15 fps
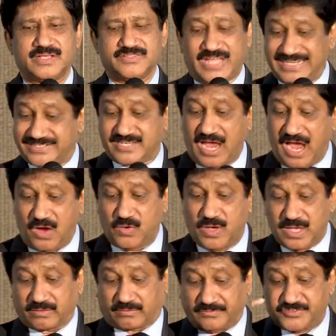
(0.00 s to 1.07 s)
That's how
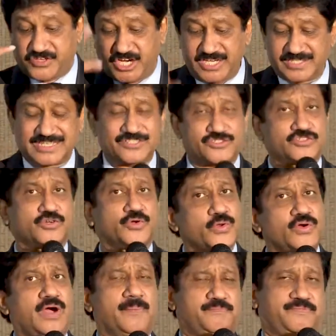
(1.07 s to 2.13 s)
Jesus
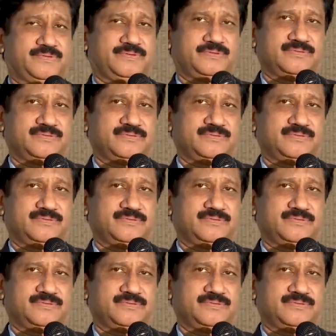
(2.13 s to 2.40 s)
grew up.